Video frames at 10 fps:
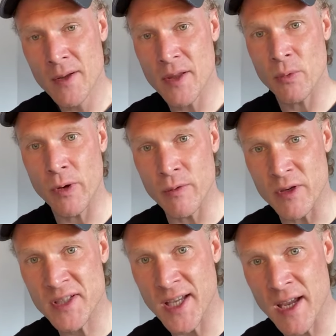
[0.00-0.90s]
that we
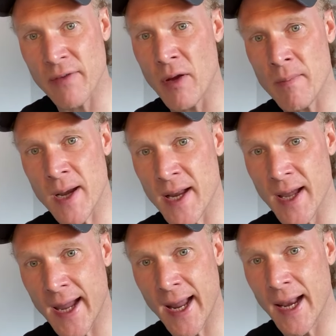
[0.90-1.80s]
receive immediate
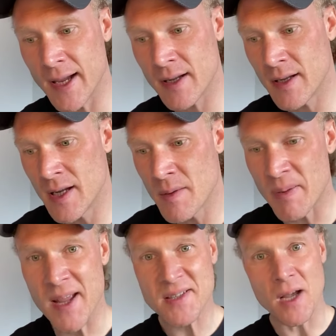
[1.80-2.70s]
healing. But
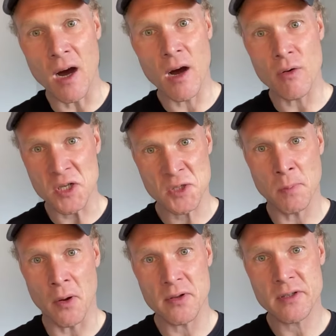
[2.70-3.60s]
it's our
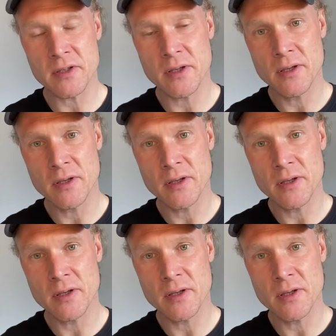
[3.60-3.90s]
response.